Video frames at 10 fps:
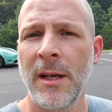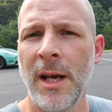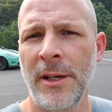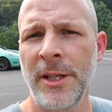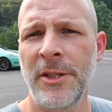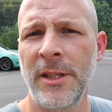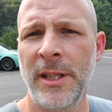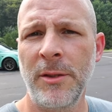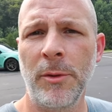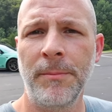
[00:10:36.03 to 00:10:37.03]
I'll catch you on the
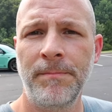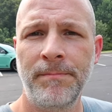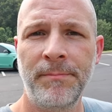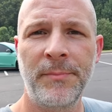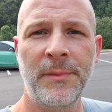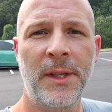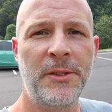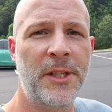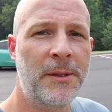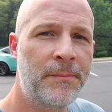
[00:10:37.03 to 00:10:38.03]
next one. I'll
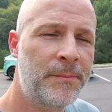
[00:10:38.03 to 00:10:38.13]
see you.